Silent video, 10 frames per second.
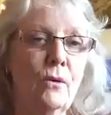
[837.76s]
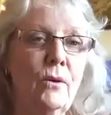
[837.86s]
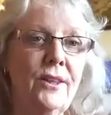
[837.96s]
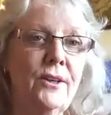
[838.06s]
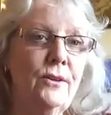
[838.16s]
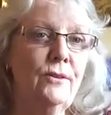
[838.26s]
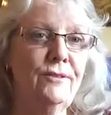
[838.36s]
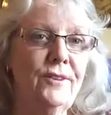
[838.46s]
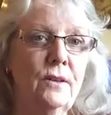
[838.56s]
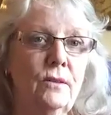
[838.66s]
whether you
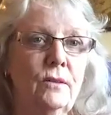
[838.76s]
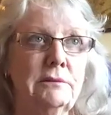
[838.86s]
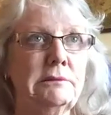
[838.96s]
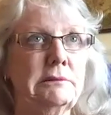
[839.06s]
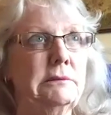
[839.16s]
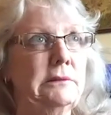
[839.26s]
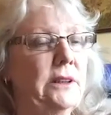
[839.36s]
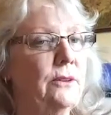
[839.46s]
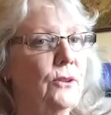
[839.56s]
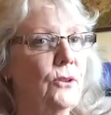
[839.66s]
feel
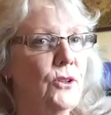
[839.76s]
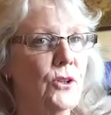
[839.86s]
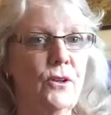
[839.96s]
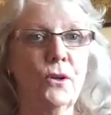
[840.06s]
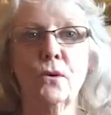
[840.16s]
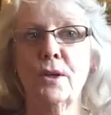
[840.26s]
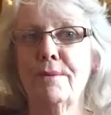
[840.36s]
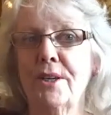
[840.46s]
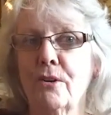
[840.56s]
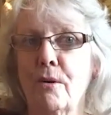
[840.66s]
they're good or they're going to
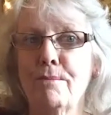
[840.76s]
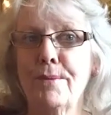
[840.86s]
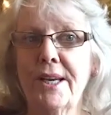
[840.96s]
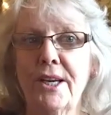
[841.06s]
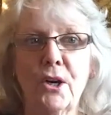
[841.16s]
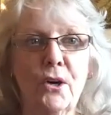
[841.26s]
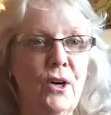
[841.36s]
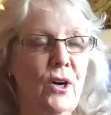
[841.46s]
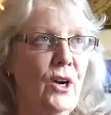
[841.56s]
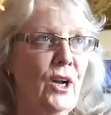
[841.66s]
be grumpy,
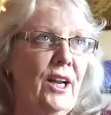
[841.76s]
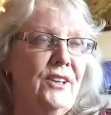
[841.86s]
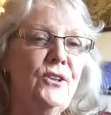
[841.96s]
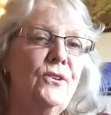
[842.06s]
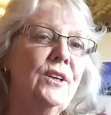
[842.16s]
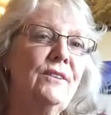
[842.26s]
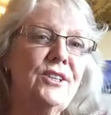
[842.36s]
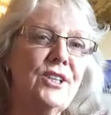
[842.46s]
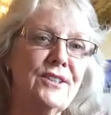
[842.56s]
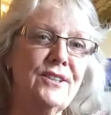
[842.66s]
and you can
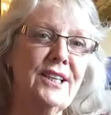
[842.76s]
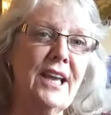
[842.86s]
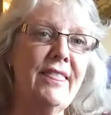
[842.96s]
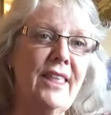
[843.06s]
just get